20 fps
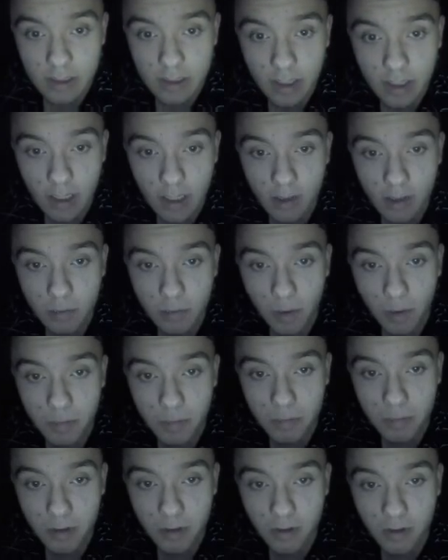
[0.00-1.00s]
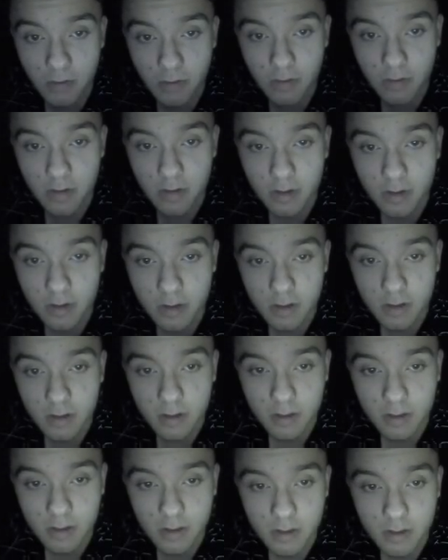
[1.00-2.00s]
God, don't pop the balloons.
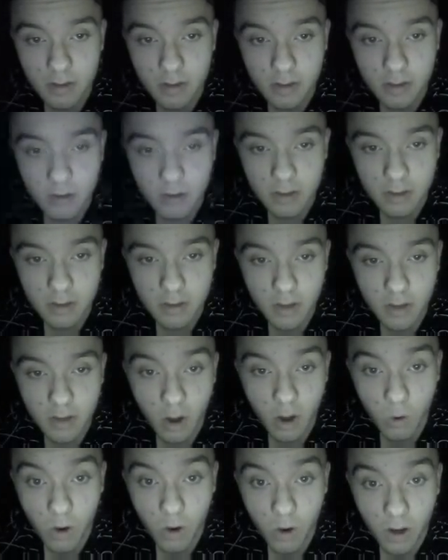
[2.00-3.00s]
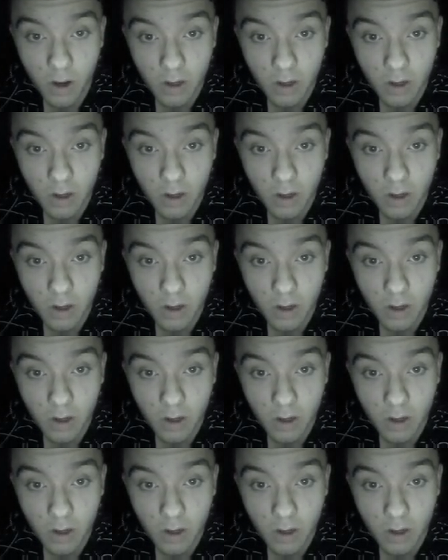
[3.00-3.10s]
No.